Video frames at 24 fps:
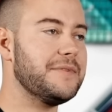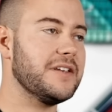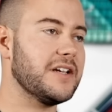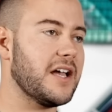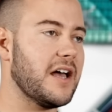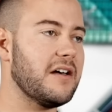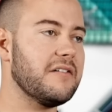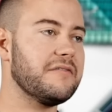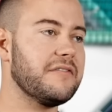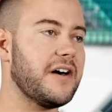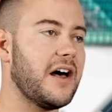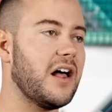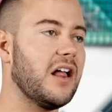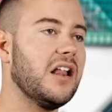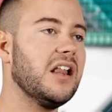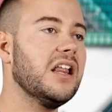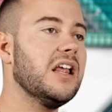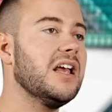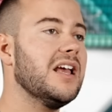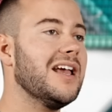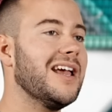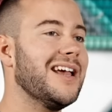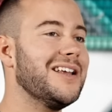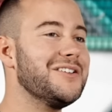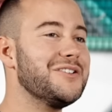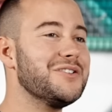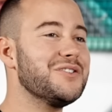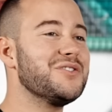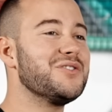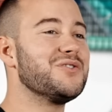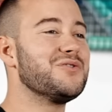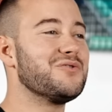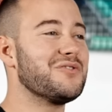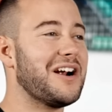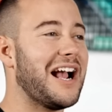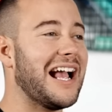the cut file and
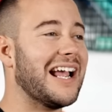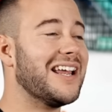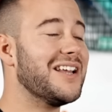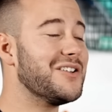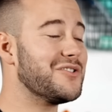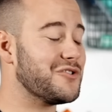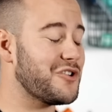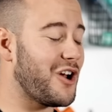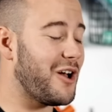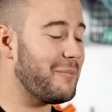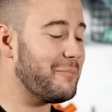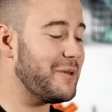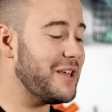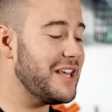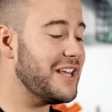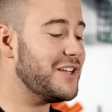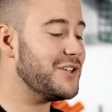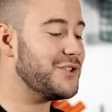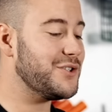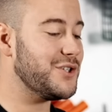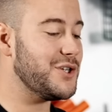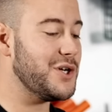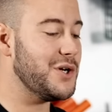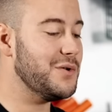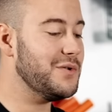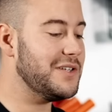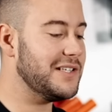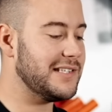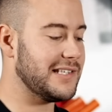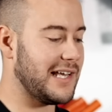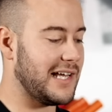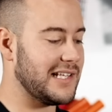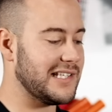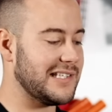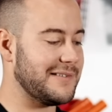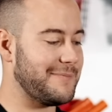just drag and drop it to
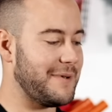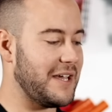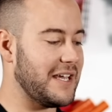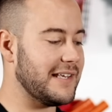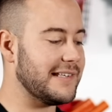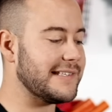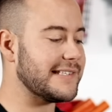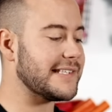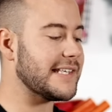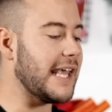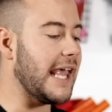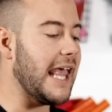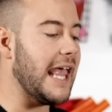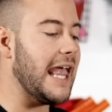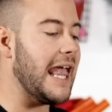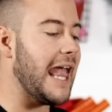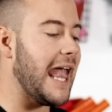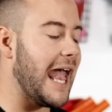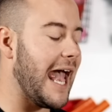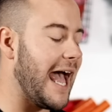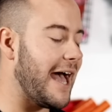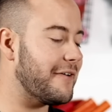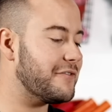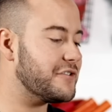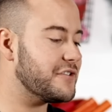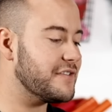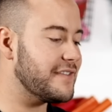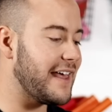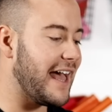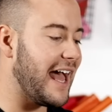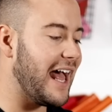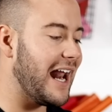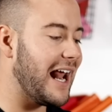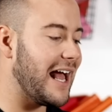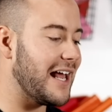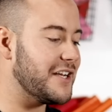Design Space. After
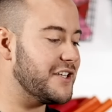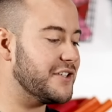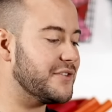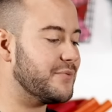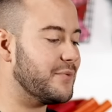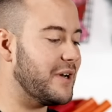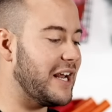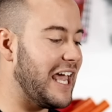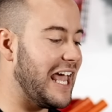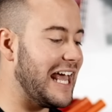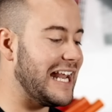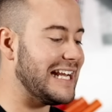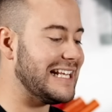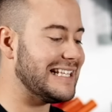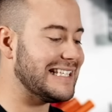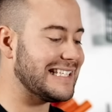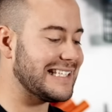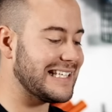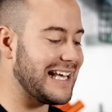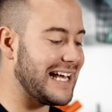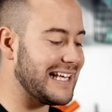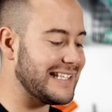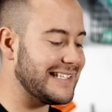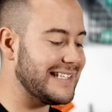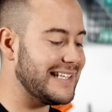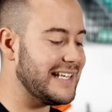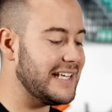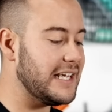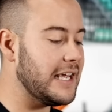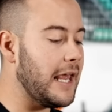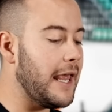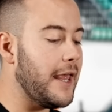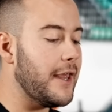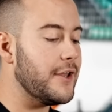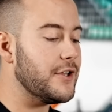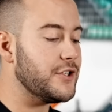that, I just went ahead and sized
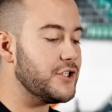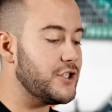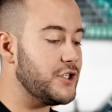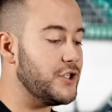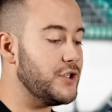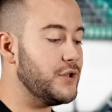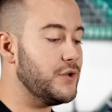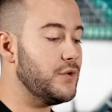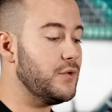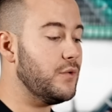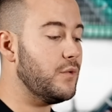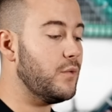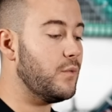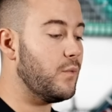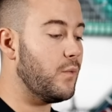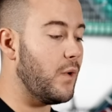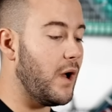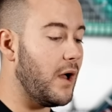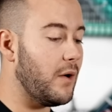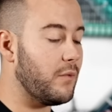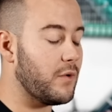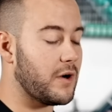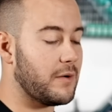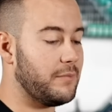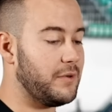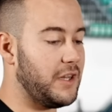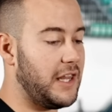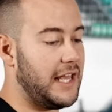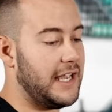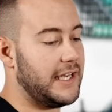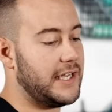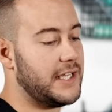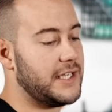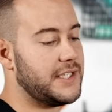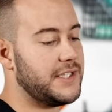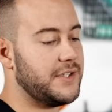it to what we're
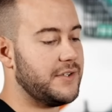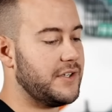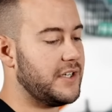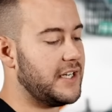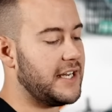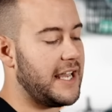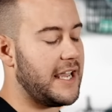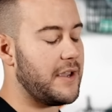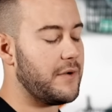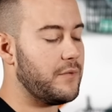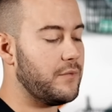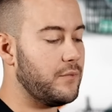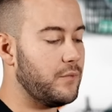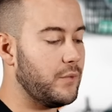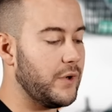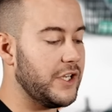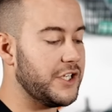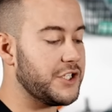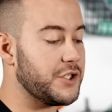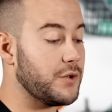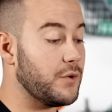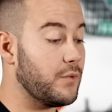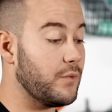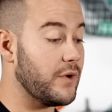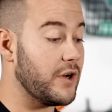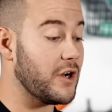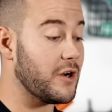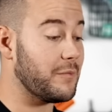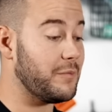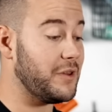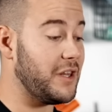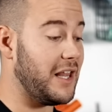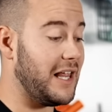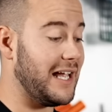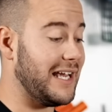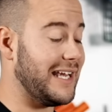applying it to today, which we are
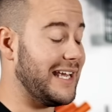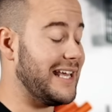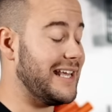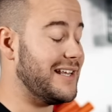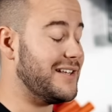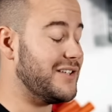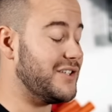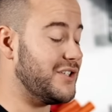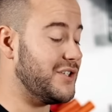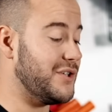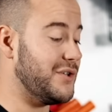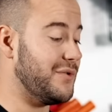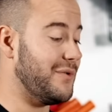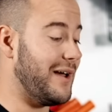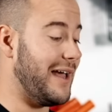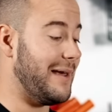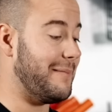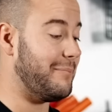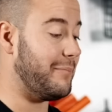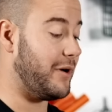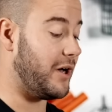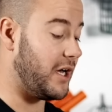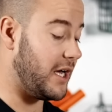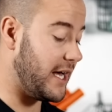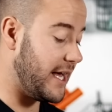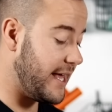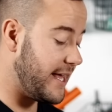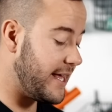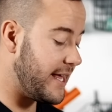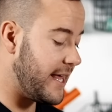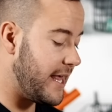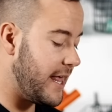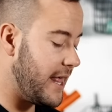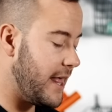applying it to a pot